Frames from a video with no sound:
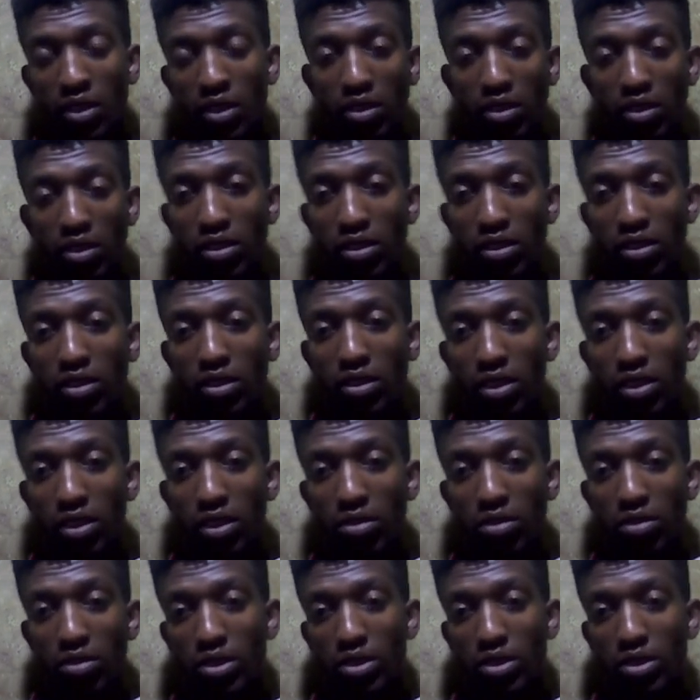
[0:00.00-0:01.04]
This is a
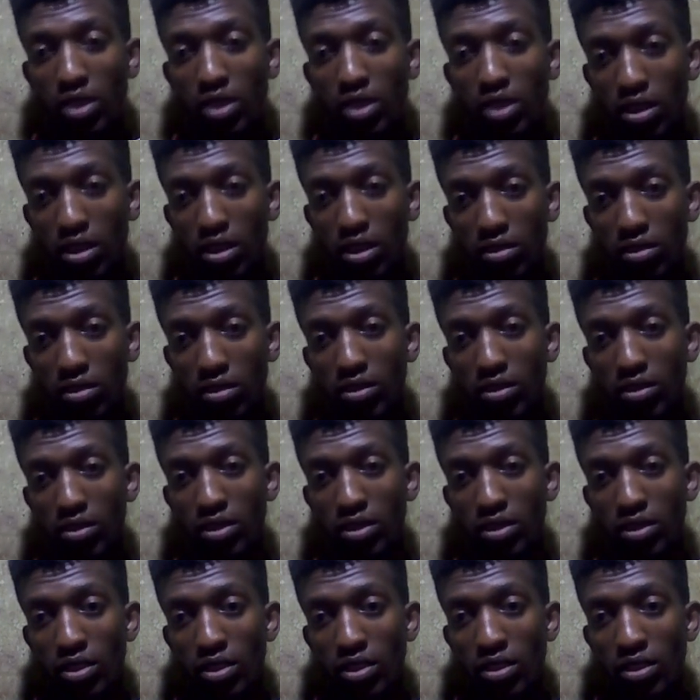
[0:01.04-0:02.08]
huge sale, as you can
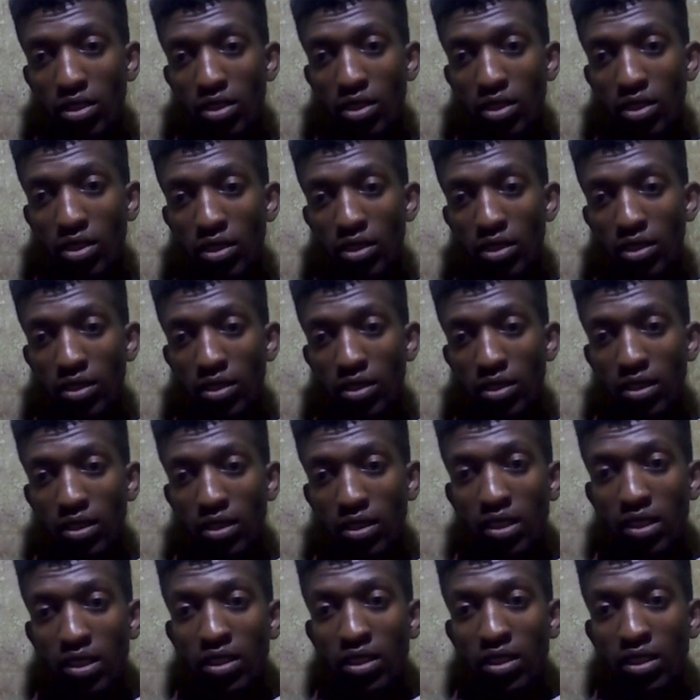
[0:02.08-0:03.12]
see it.
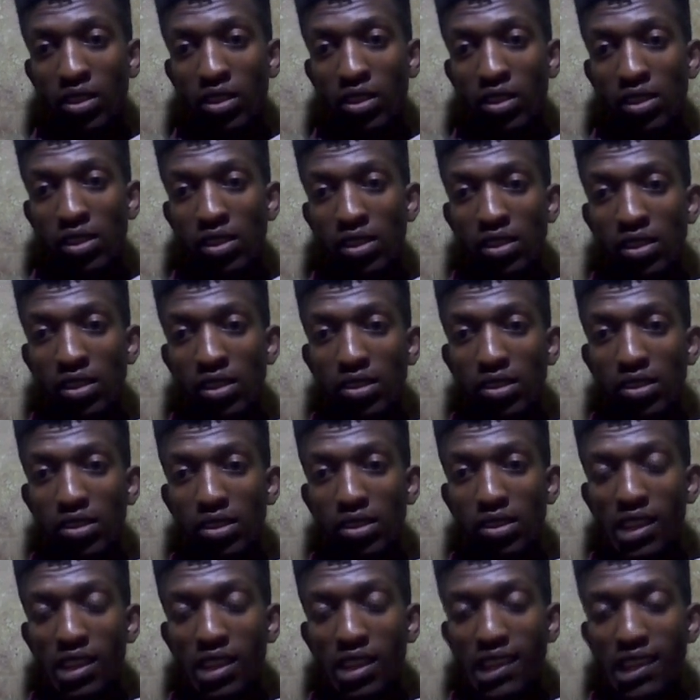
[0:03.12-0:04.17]

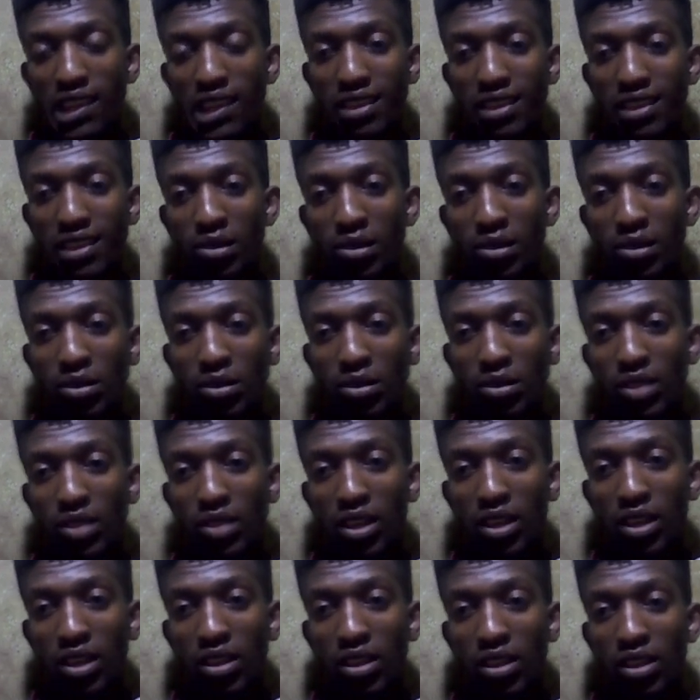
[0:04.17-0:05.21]
Then go to the
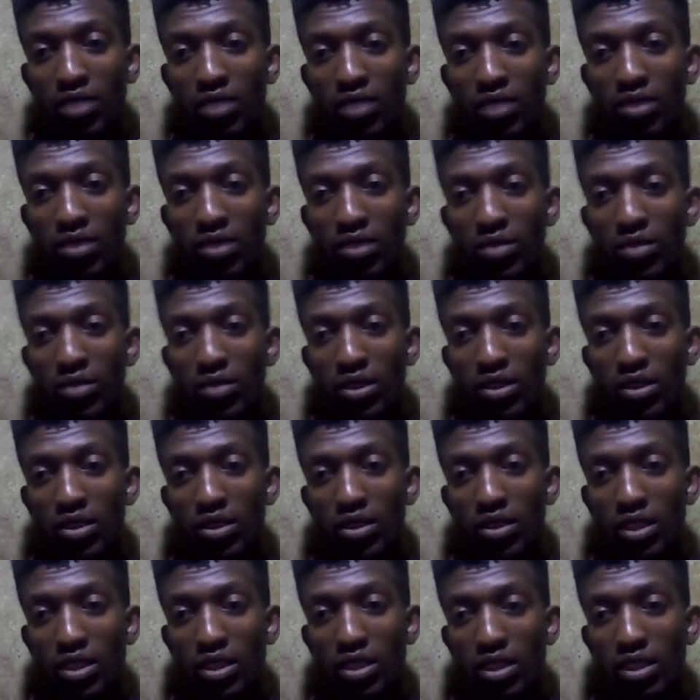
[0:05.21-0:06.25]
higher time frame. This is
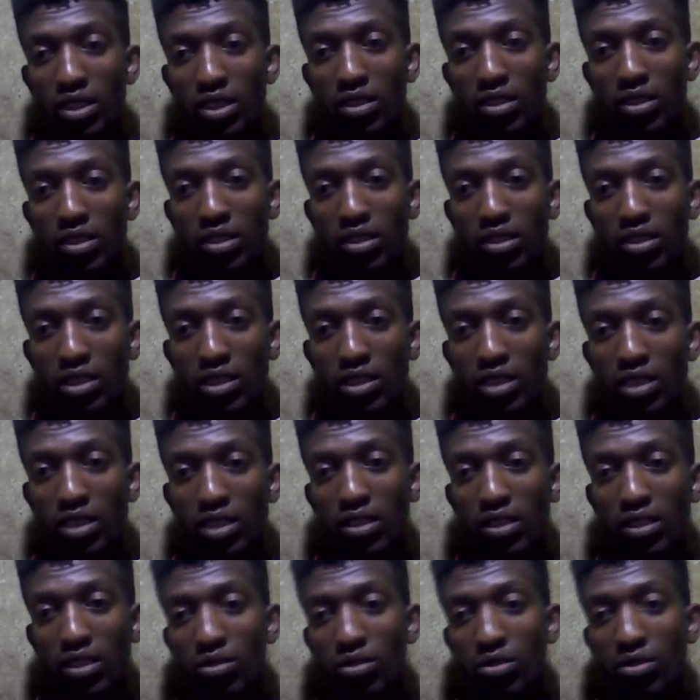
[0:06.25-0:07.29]
crazy. Right
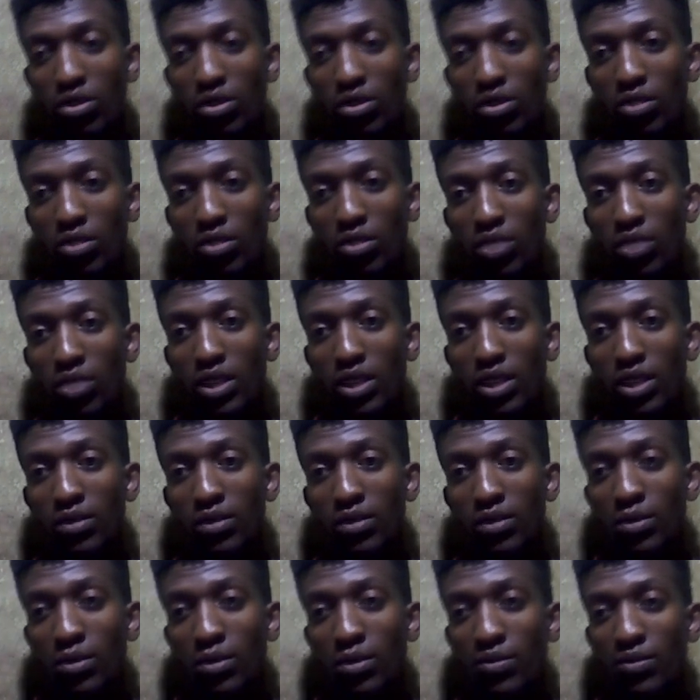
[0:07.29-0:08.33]
there was a buy.
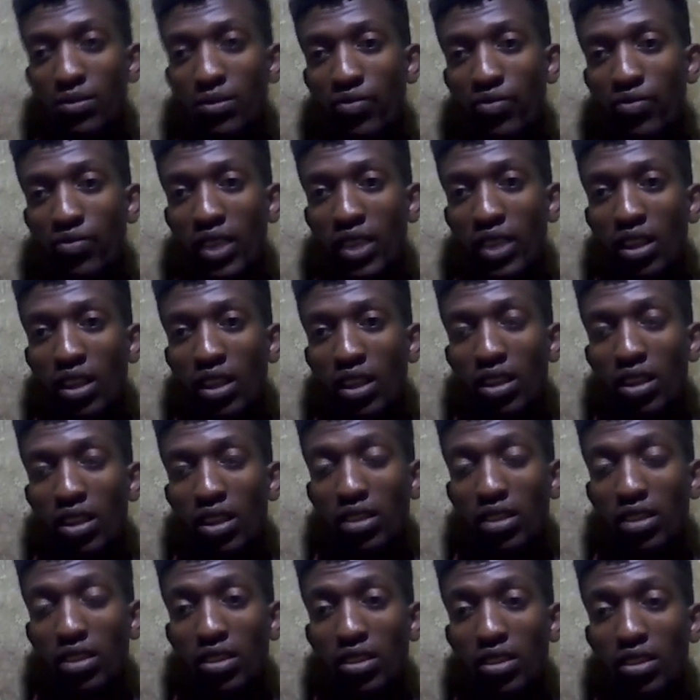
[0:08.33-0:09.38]
Right
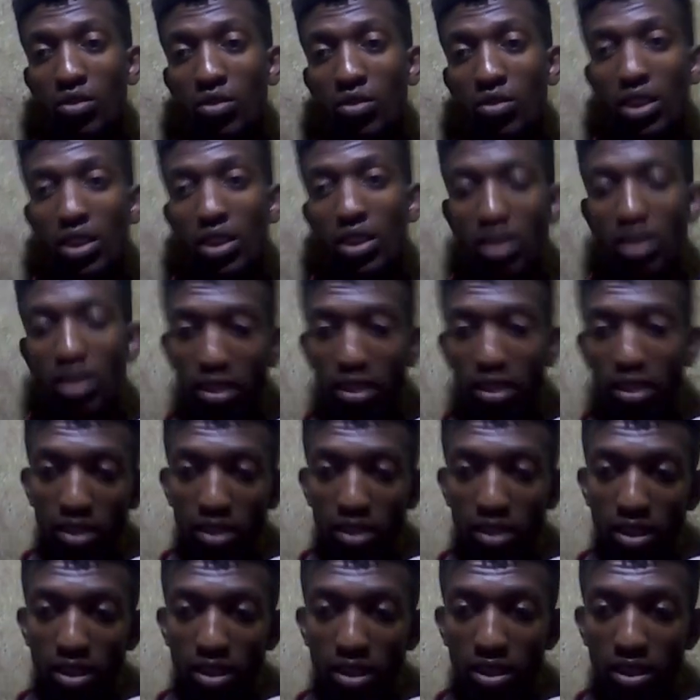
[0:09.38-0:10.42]
there, what they
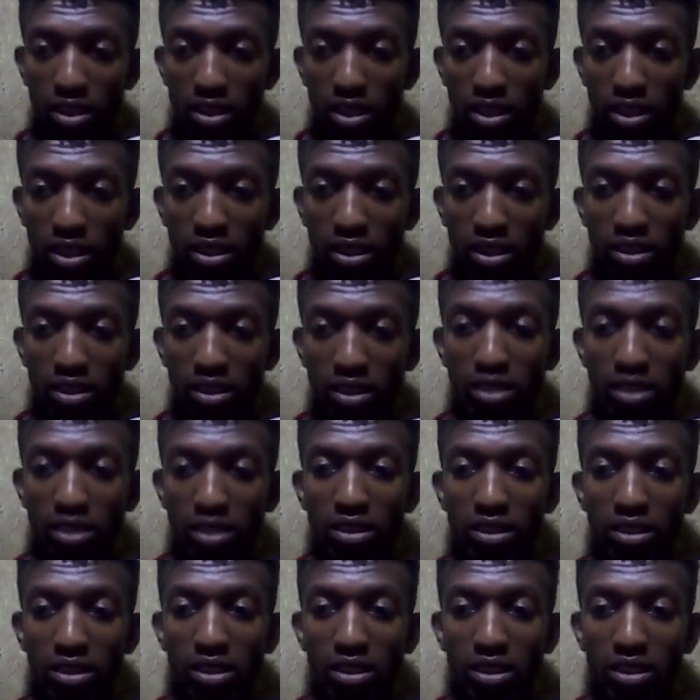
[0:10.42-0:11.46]
sell, right?
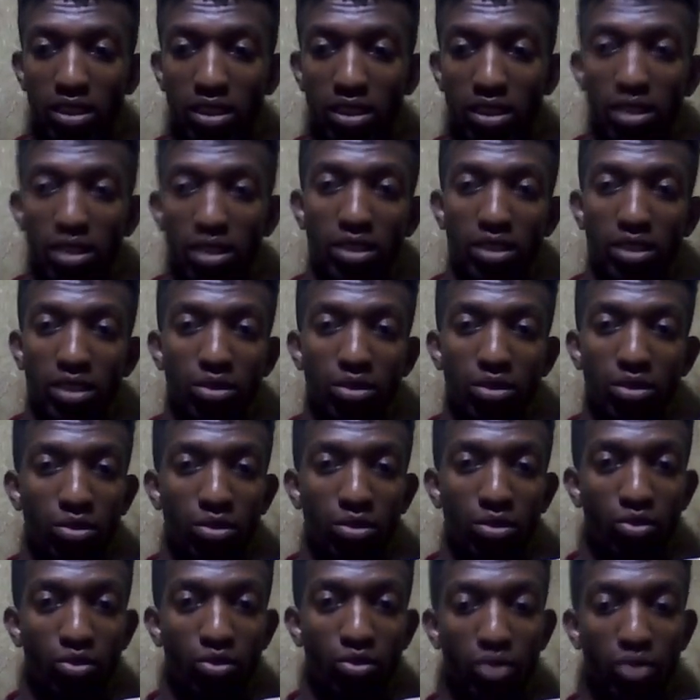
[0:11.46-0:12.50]
Let's go
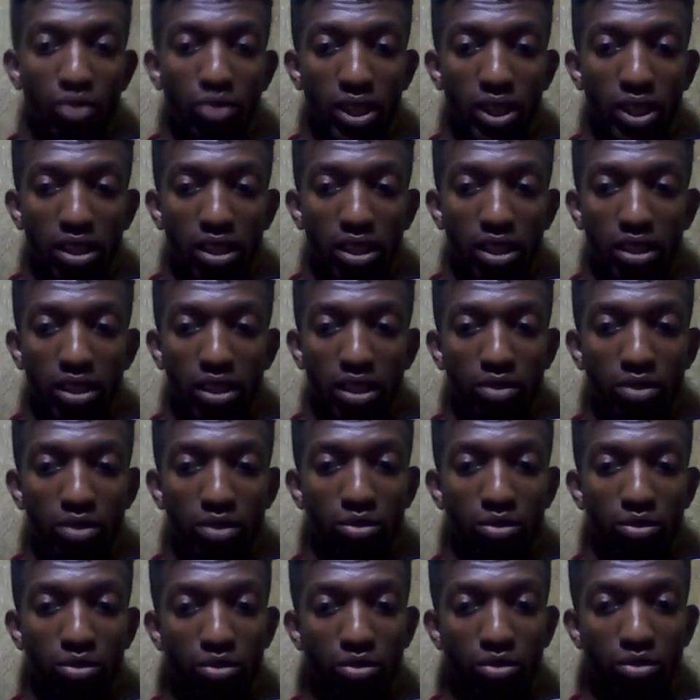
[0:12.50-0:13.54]
to
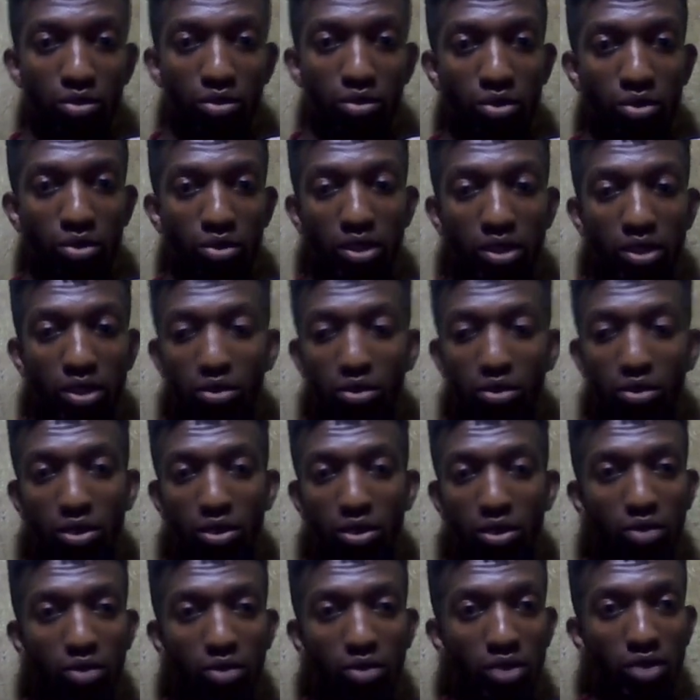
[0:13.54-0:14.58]

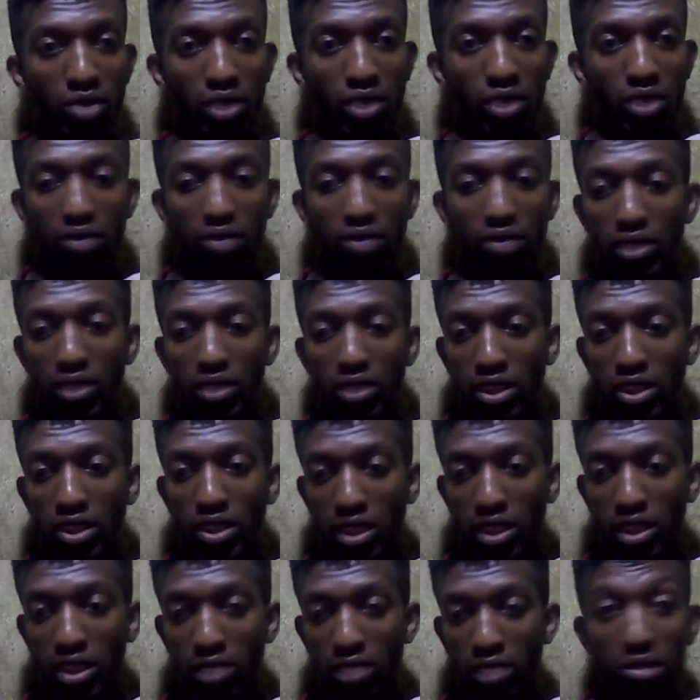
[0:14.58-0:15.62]
2021. We are
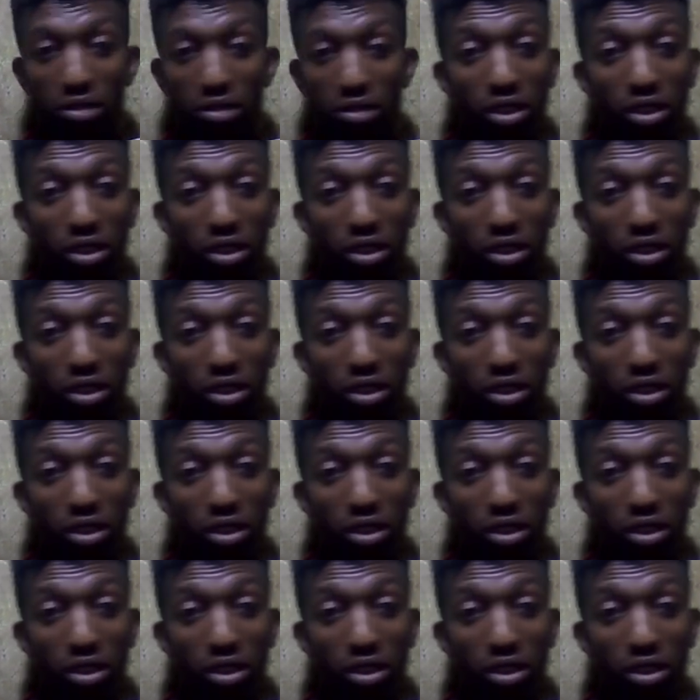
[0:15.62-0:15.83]
finishing up.